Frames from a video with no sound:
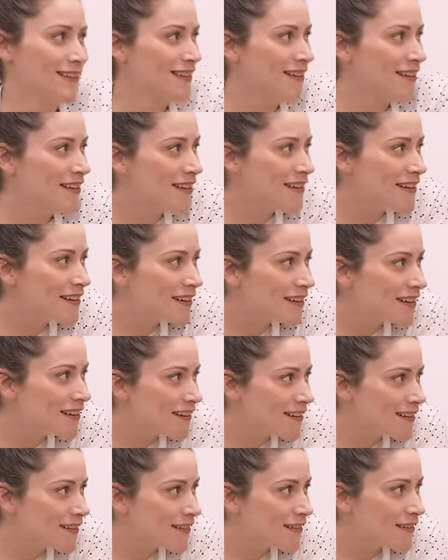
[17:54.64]

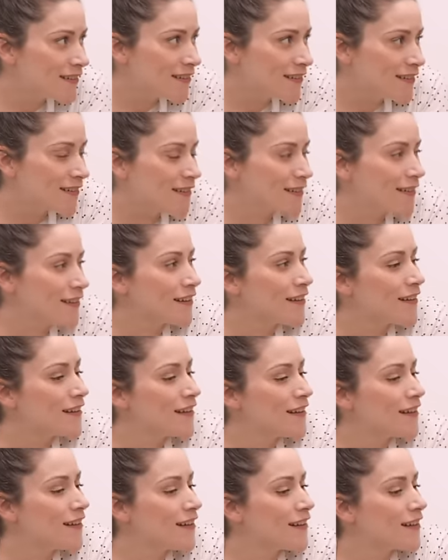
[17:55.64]

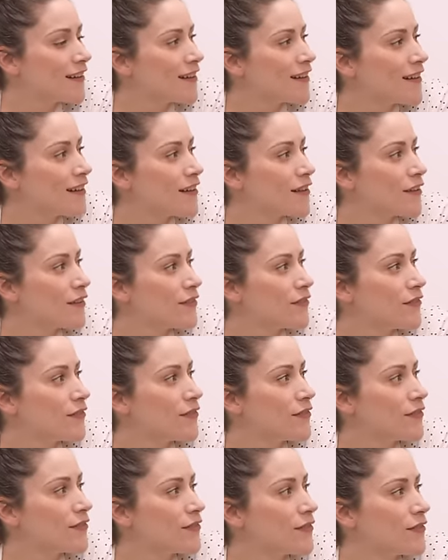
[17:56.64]

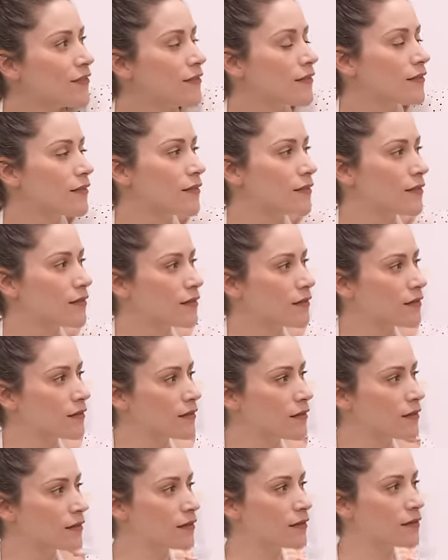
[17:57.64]

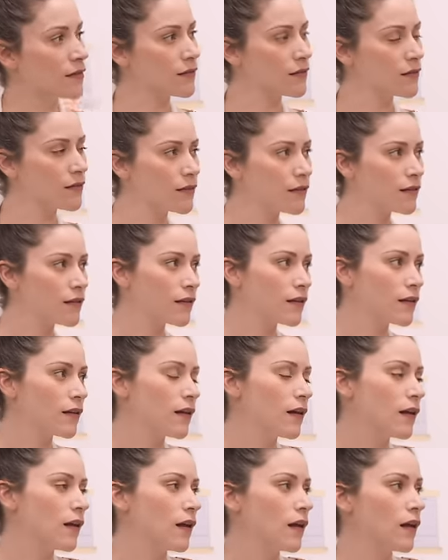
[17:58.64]

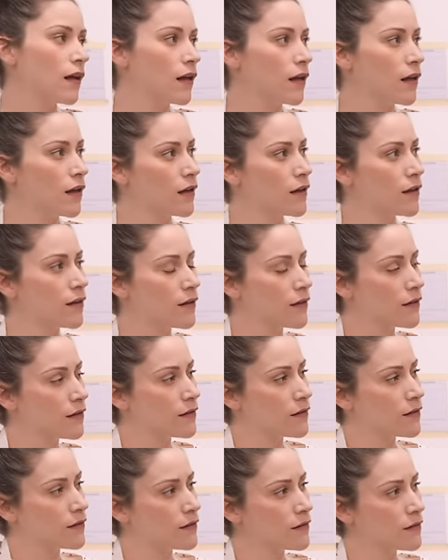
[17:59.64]

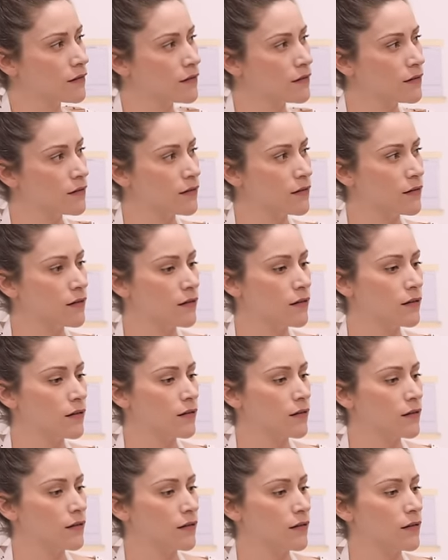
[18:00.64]

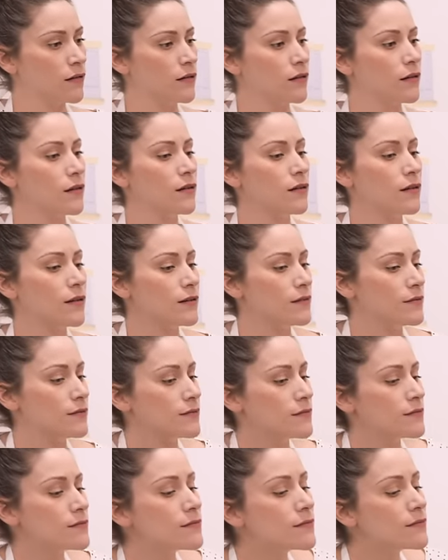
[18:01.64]
The person shown says nothing.